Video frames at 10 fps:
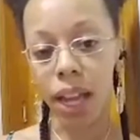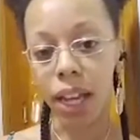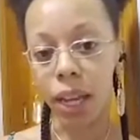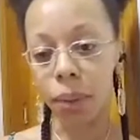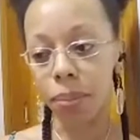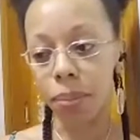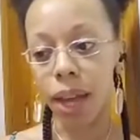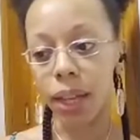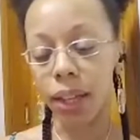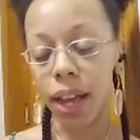came
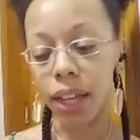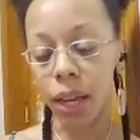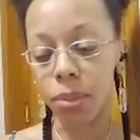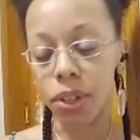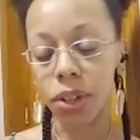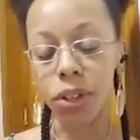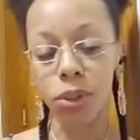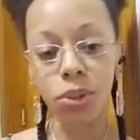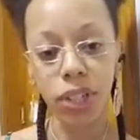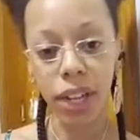to the
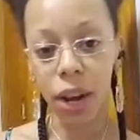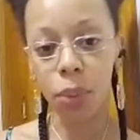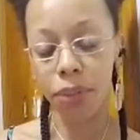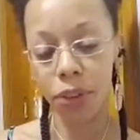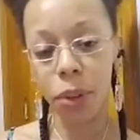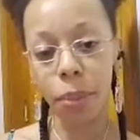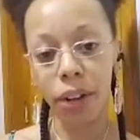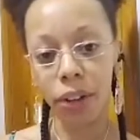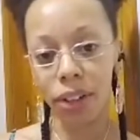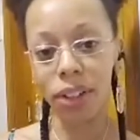conclusion that I want to feel
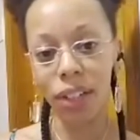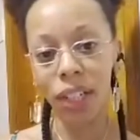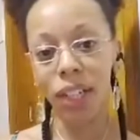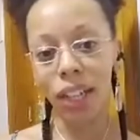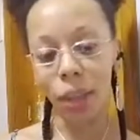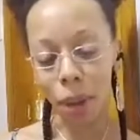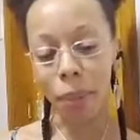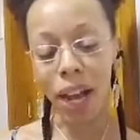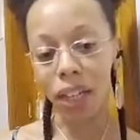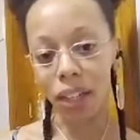better in my
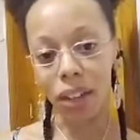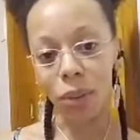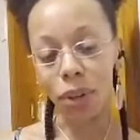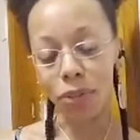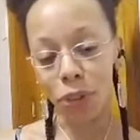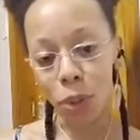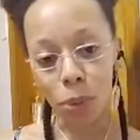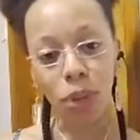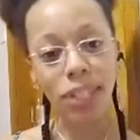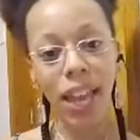body. I want to feel
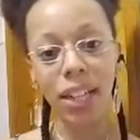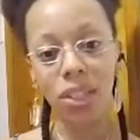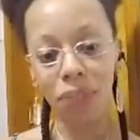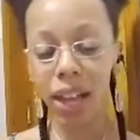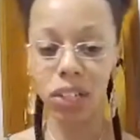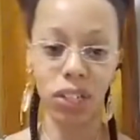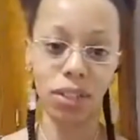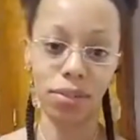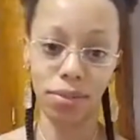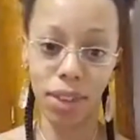more
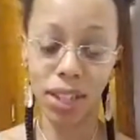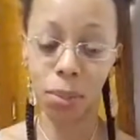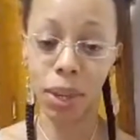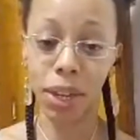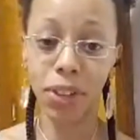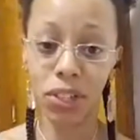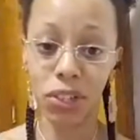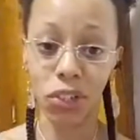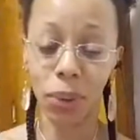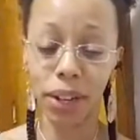satisfaction as a manifesting
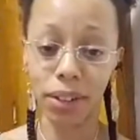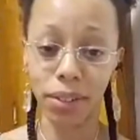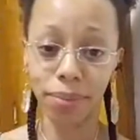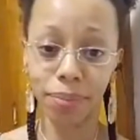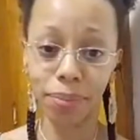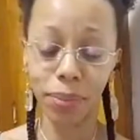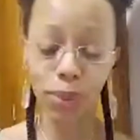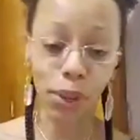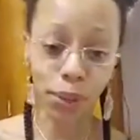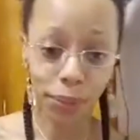generator.
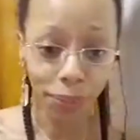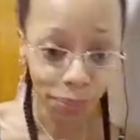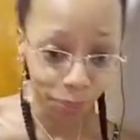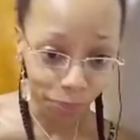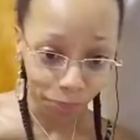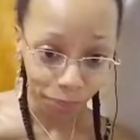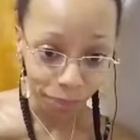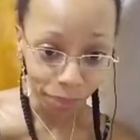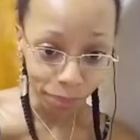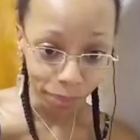So,
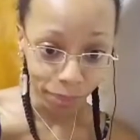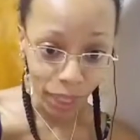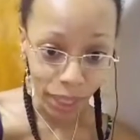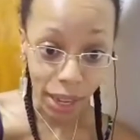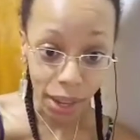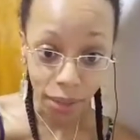yeah.